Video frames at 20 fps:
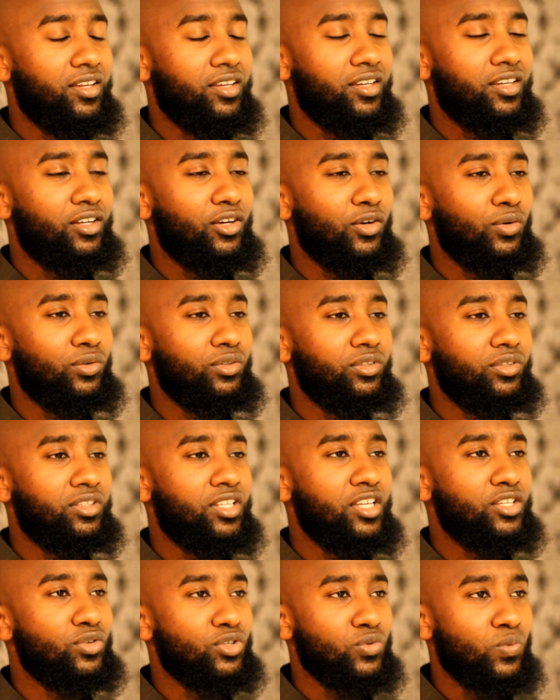You know,
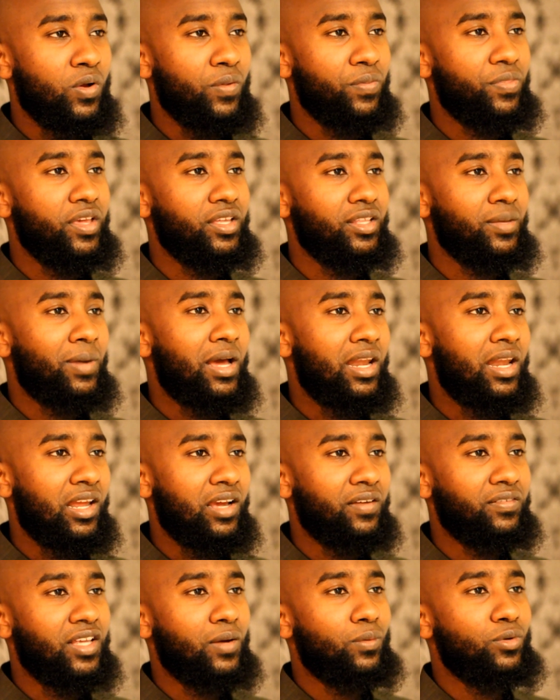this was one thing in my
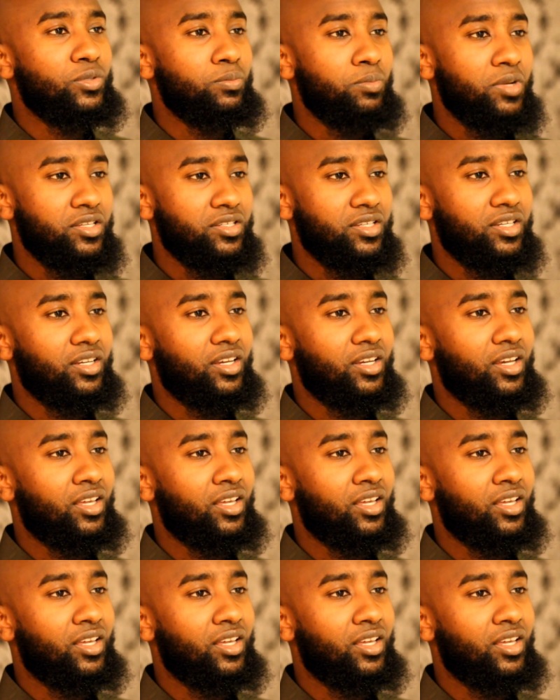life that was missing.